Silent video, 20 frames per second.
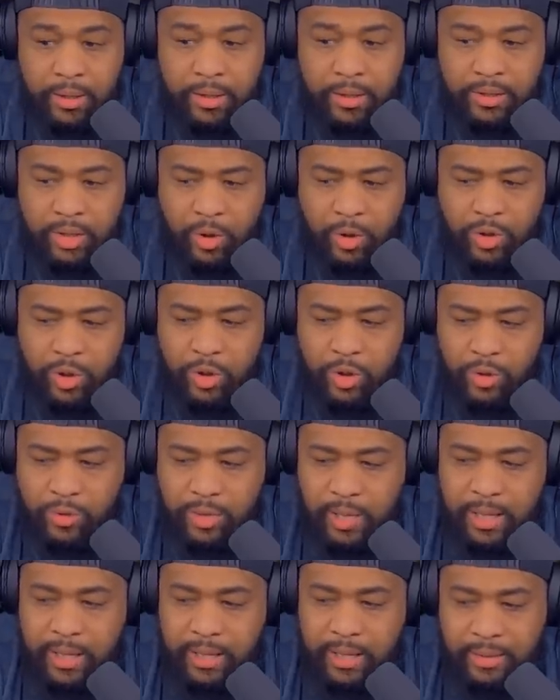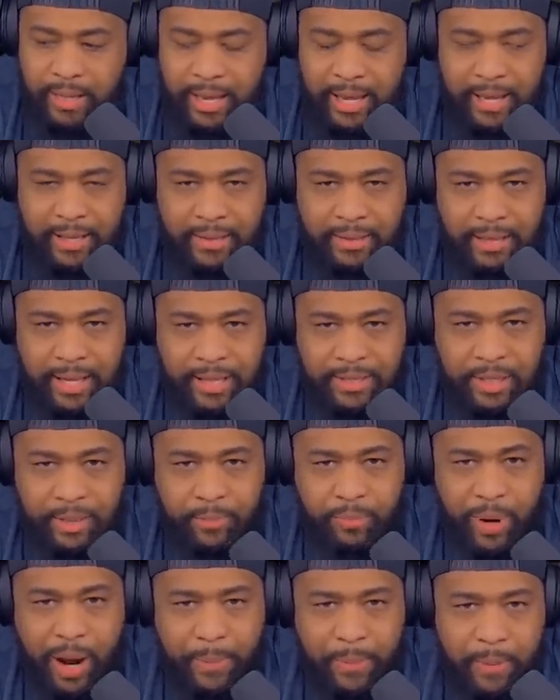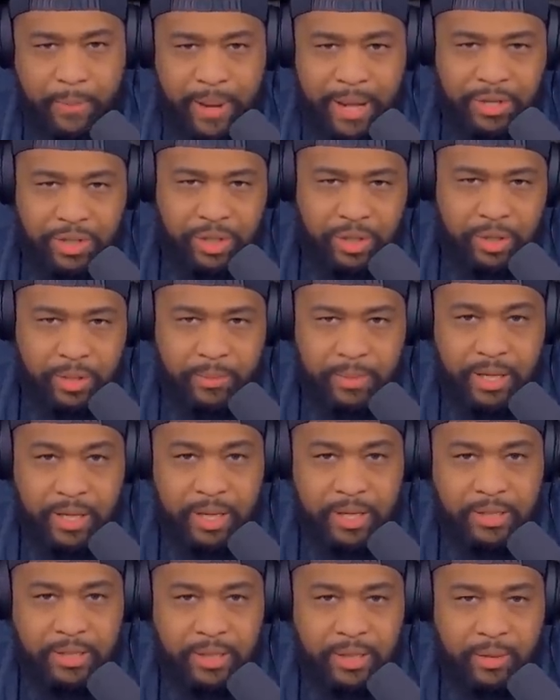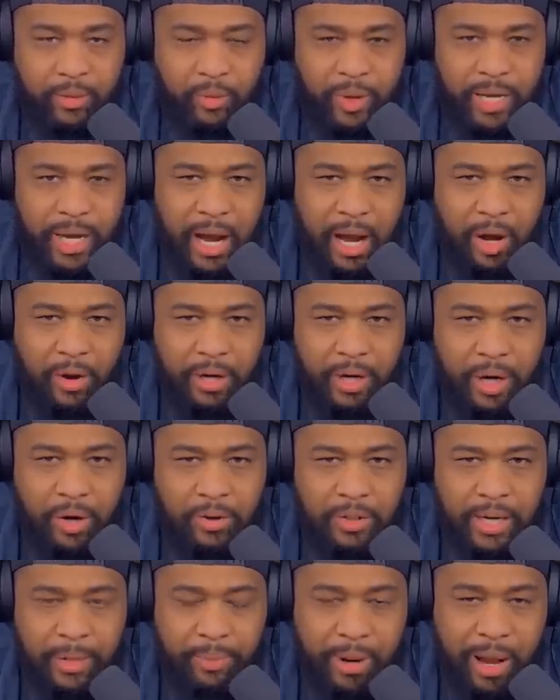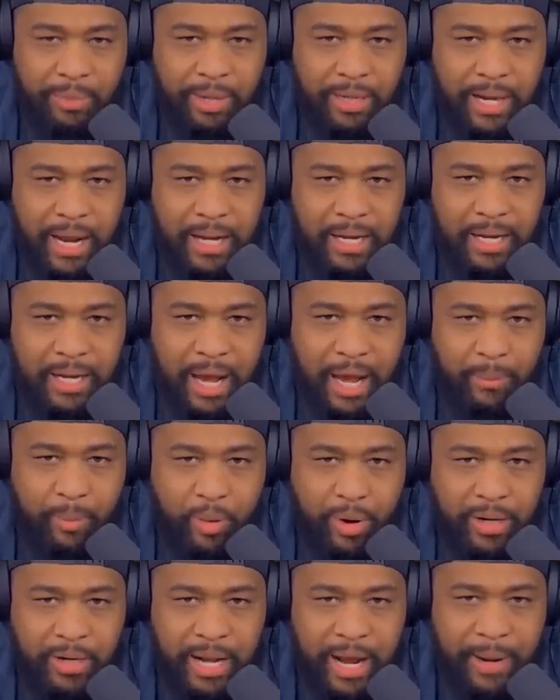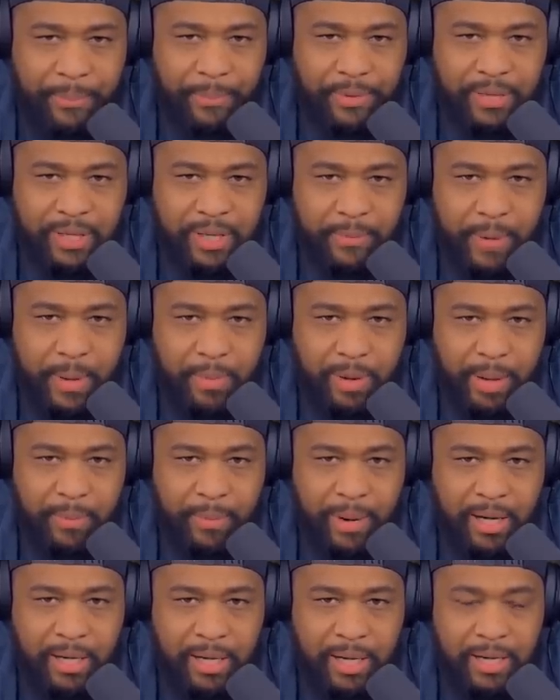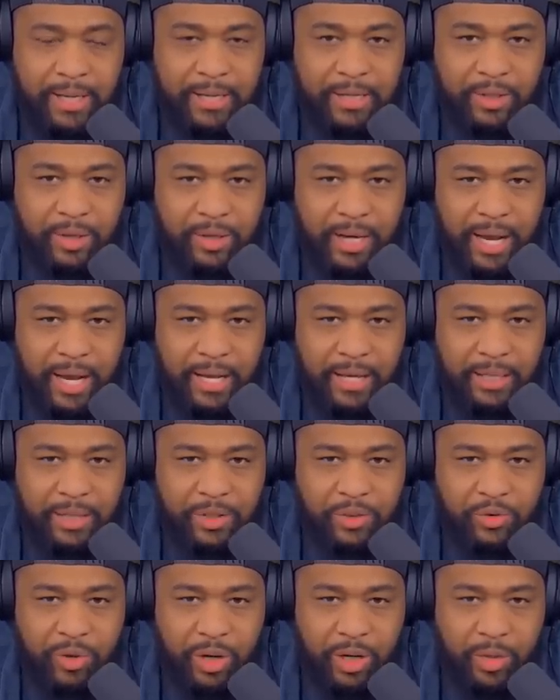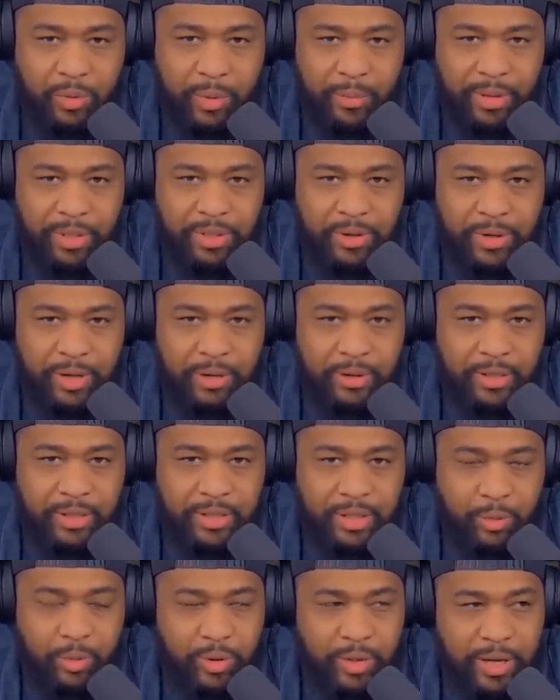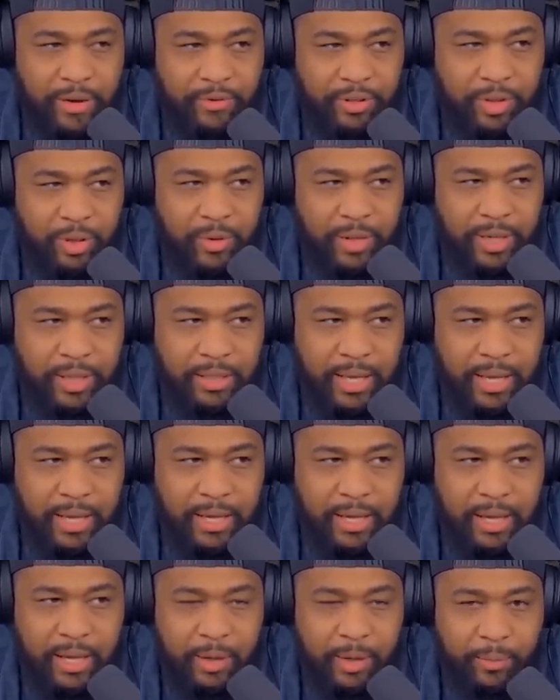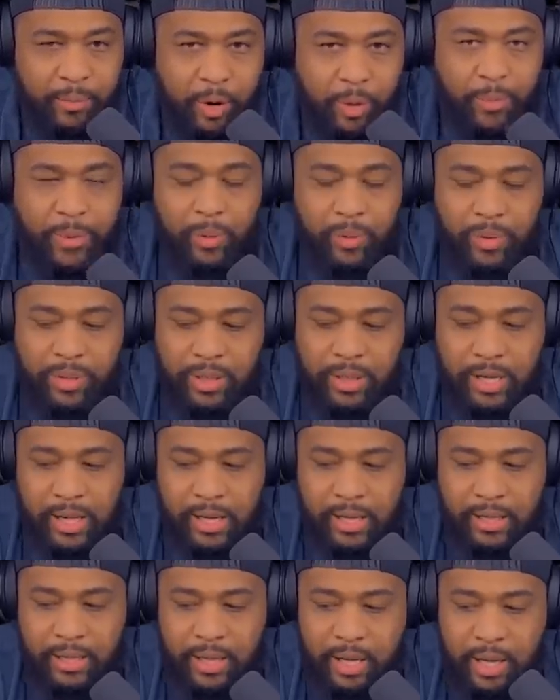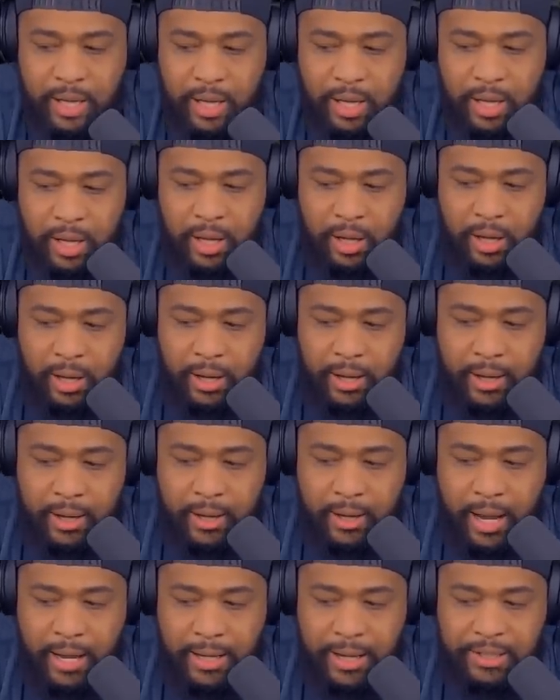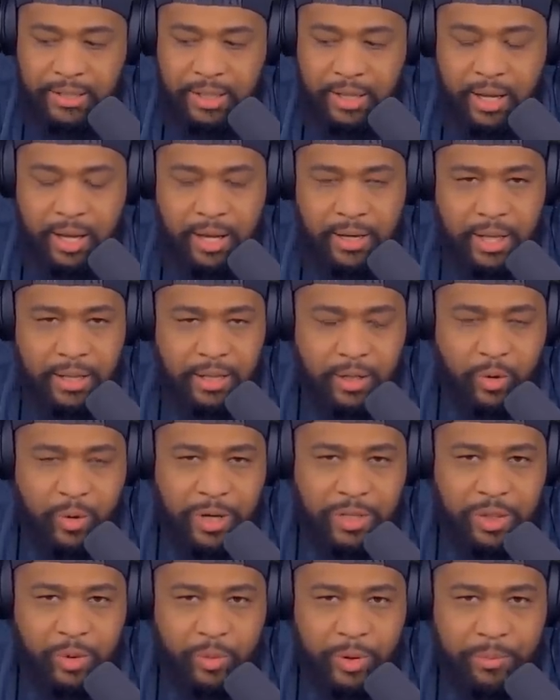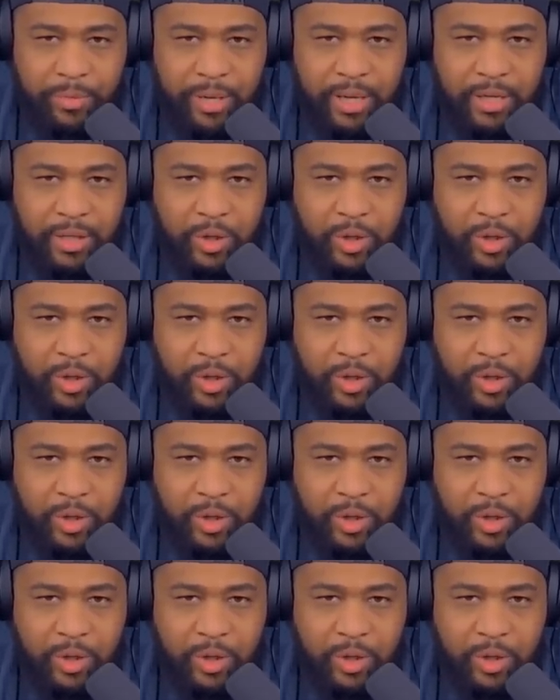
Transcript: So, do you think that that's a proper measure? Because we all know that probably 99.9% of people that buy guns are not struggling with mental illness and will never do anything inappropriate with a gun. I guess another question would be,